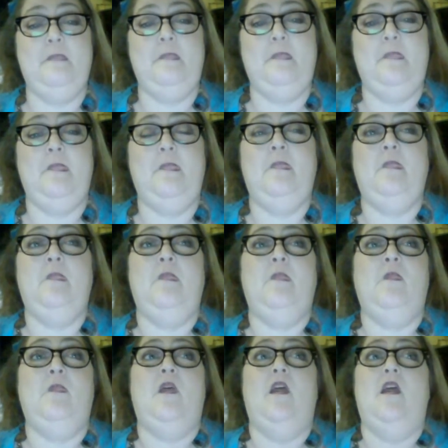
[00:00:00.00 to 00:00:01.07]

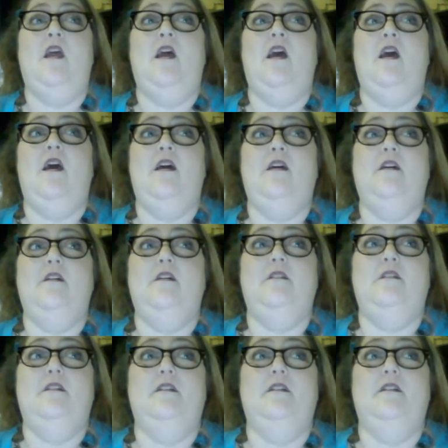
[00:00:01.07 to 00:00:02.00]
No one is speaking in this clip.